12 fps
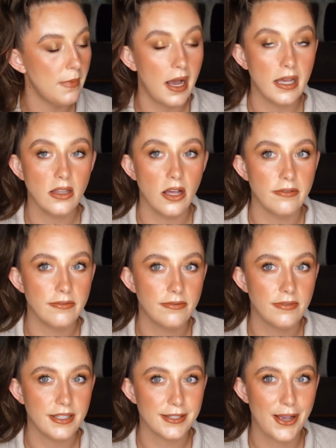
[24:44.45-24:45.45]
I
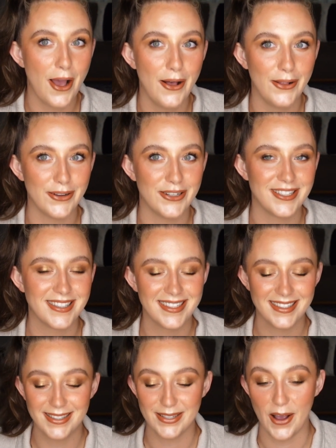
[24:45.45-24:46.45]
love these colors
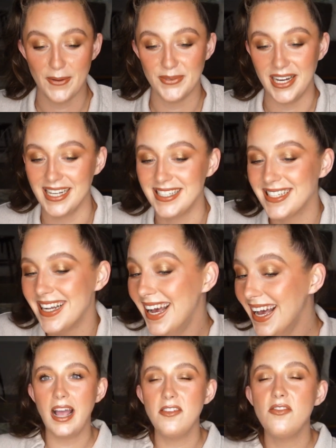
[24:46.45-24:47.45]
so much.
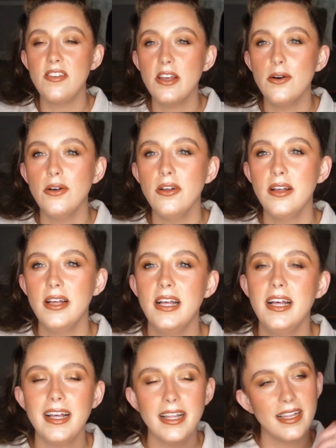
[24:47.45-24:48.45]
I feel
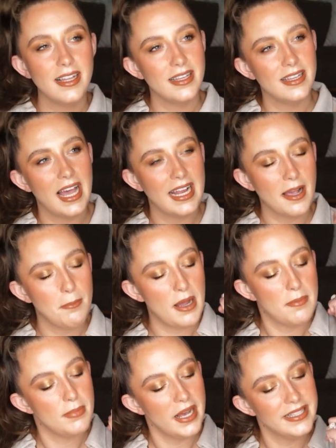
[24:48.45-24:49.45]
like
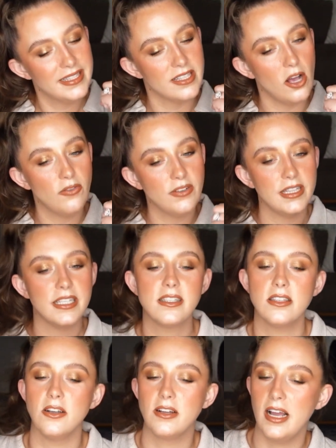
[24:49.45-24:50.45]
my best self in
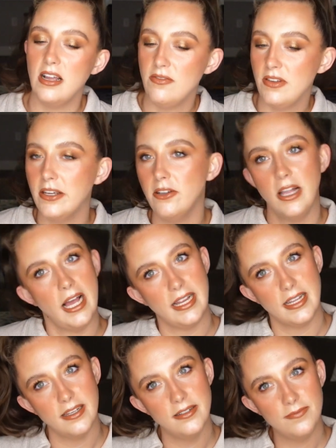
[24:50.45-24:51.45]
this look. I feel
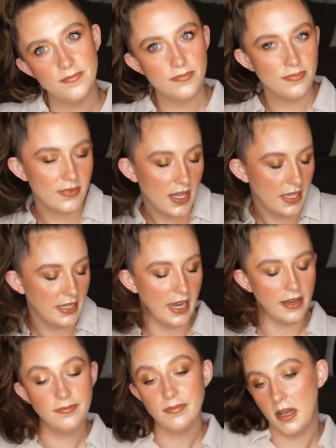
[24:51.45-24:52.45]
like,
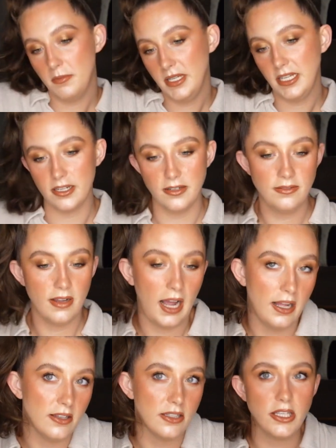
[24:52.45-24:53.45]
yeah, I'm here.
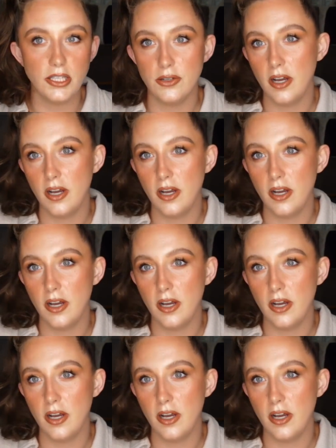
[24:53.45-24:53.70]
I look cute.